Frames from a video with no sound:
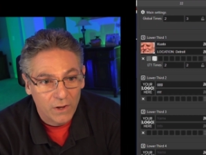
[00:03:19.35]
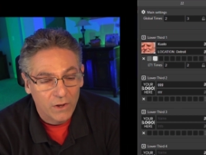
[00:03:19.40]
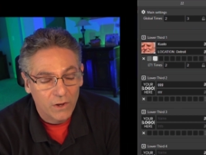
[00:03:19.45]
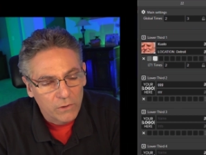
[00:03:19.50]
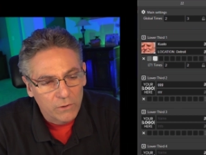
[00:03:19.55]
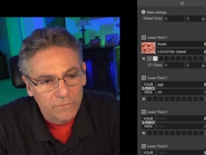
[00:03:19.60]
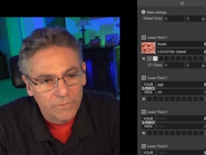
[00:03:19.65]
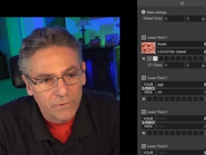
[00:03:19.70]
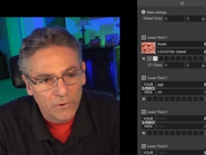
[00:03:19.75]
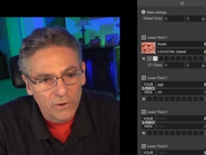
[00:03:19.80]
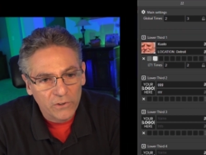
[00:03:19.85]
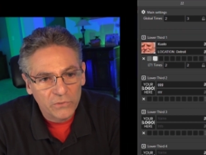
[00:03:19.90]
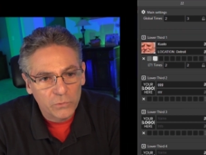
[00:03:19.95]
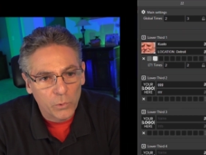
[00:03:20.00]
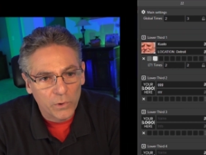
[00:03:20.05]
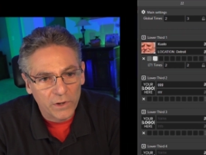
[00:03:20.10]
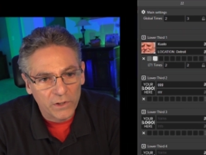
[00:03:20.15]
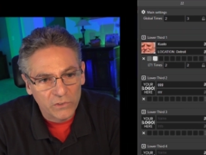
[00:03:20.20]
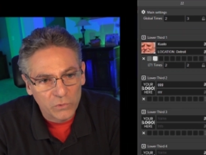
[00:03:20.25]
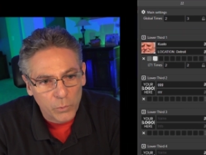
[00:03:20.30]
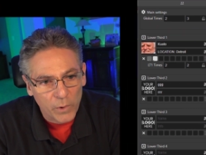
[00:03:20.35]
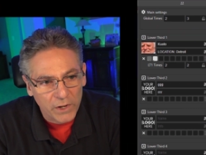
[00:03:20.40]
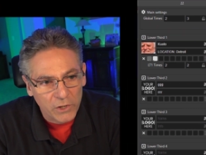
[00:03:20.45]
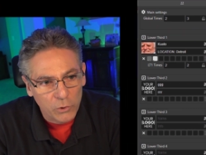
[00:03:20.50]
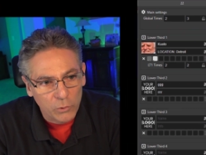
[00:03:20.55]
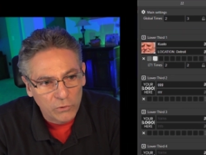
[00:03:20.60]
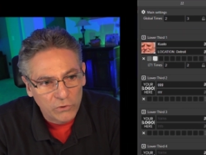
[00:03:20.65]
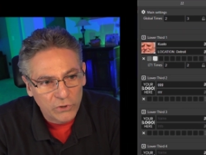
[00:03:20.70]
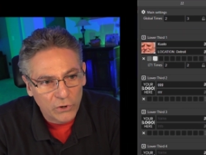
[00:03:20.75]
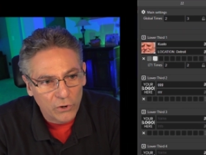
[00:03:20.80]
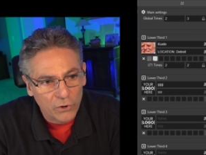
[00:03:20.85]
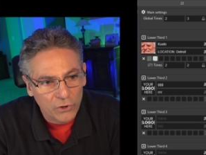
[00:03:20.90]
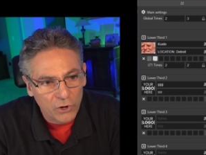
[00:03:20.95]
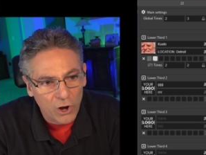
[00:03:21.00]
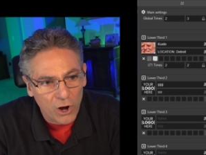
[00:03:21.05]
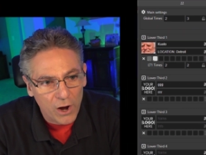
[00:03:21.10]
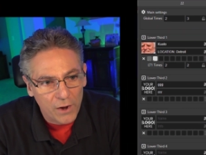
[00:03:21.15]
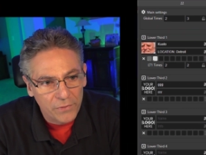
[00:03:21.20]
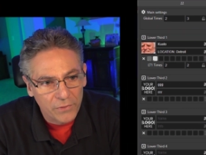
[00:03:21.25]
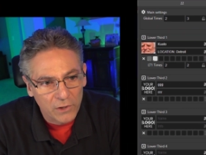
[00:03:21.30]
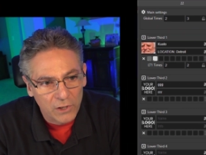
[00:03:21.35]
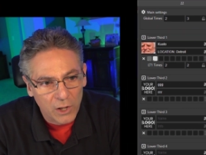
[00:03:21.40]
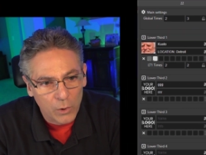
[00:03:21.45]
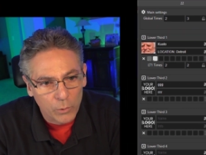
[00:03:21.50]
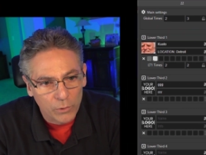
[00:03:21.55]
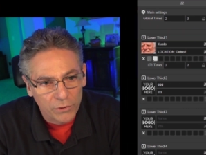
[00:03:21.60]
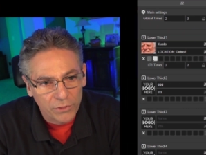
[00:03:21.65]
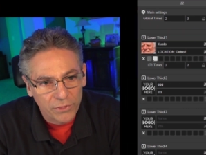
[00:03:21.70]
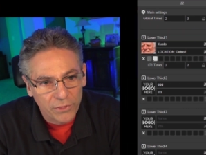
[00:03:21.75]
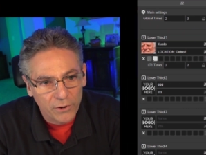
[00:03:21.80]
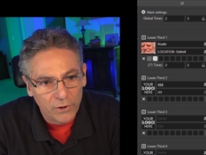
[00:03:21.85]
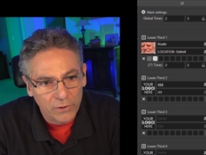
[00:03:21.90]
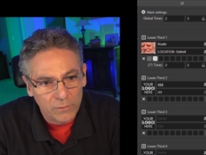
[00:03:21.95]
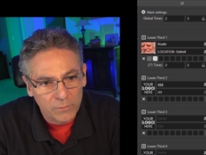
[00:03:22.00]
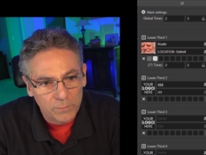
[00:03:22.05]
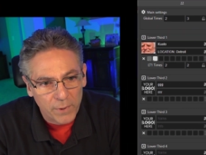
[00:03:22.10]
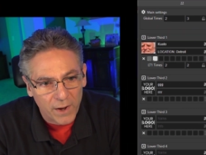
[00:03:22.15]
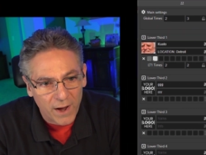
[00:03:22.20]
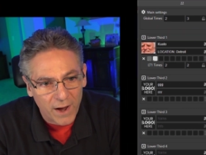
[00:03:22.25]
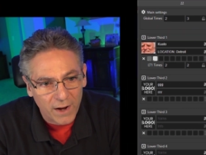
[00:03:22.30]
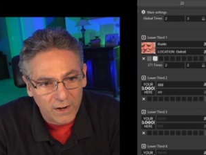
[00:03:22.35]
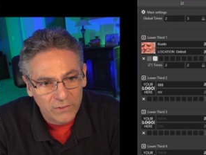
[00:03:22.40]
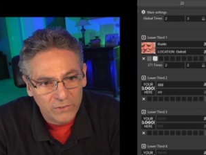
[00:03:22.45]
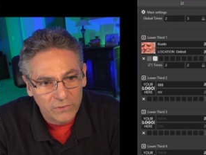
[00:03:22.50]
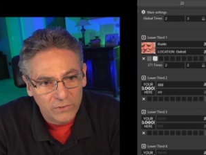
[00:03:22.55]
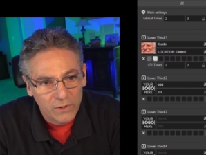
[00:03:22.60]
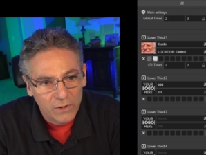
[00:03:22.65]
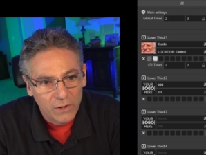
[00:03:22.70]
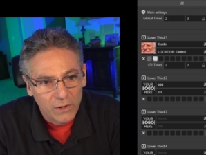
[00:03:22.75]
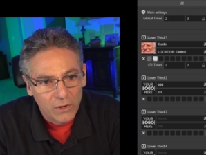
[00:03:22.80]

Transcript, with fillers: The first one is when you turn on the lower third box